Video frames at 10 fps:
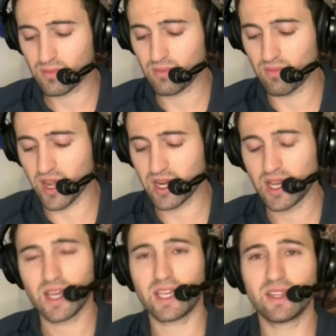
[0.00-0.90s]
But
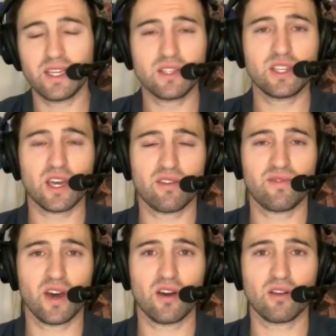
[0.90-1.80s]
he leads the N F
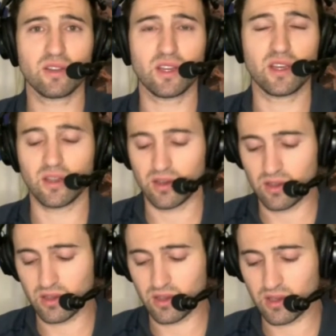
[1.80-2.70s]
L in
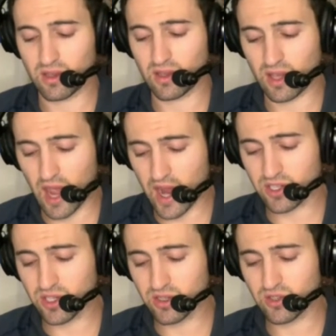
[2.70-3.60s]

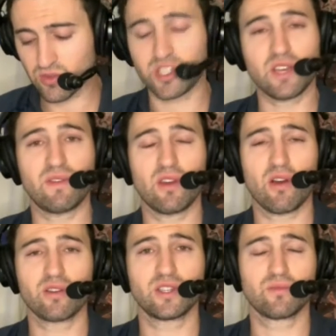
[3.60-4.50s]
catches, receiving
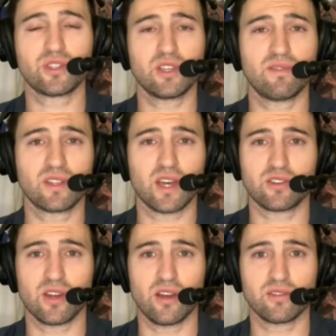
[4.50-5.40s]
yards, and receiving
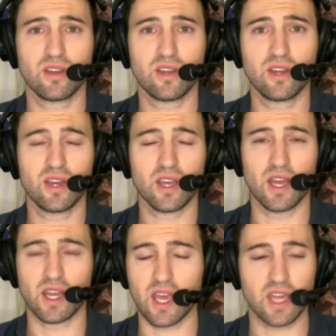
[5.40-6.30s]
touchdowns.
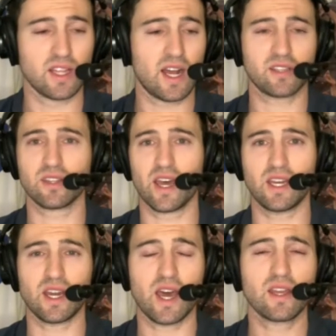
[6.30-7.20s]
And again, last night,
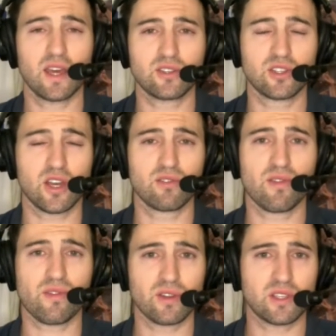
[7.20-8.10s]
nine catches, one hundred
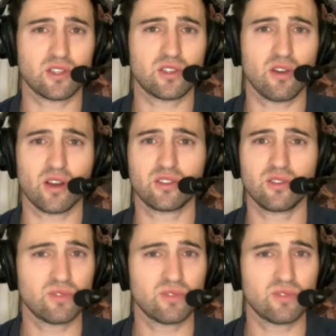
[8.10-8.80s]
thirty-six yards, two